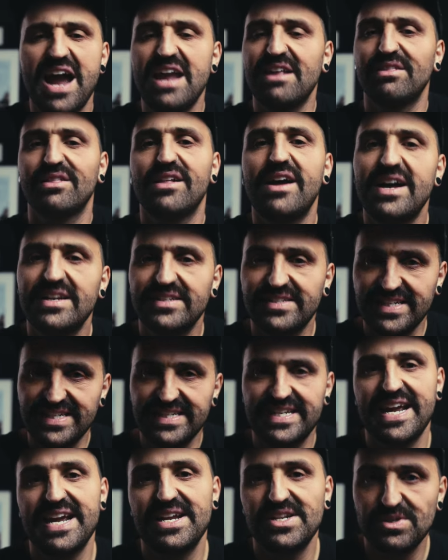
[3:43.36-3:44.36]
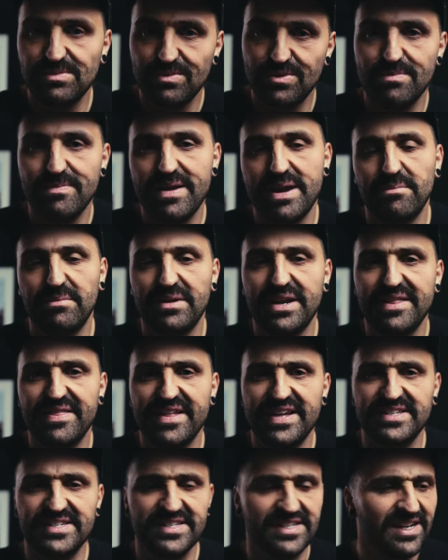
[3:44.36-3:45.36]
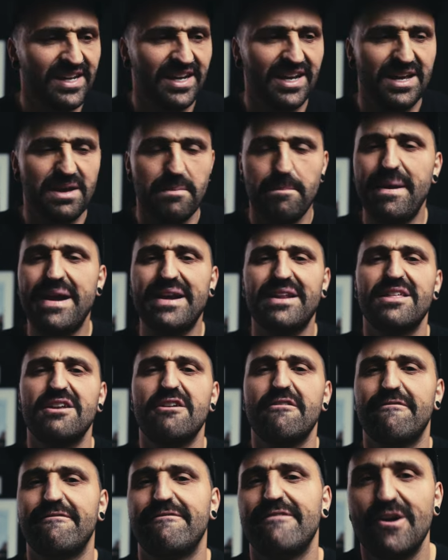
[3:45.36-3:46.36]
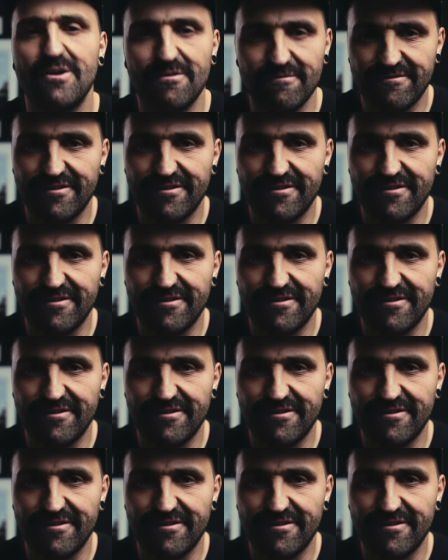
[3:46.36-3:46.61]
a lasting, tangible memory that's better than a phone